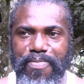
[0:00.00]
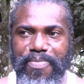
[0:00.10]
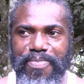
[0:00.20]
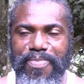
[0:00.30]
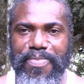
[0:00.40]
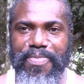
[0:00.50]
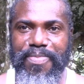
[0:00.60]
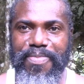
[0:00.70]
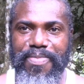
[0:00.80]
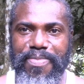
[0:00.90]

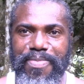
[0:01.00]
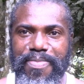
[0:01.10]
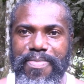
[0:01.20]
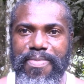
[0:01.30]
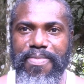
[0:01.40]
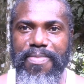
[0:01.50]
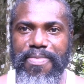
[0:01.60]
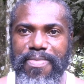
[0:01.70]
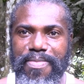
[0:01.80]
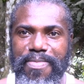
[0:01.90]

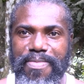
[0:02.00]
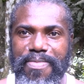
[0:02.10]
Nothing is said.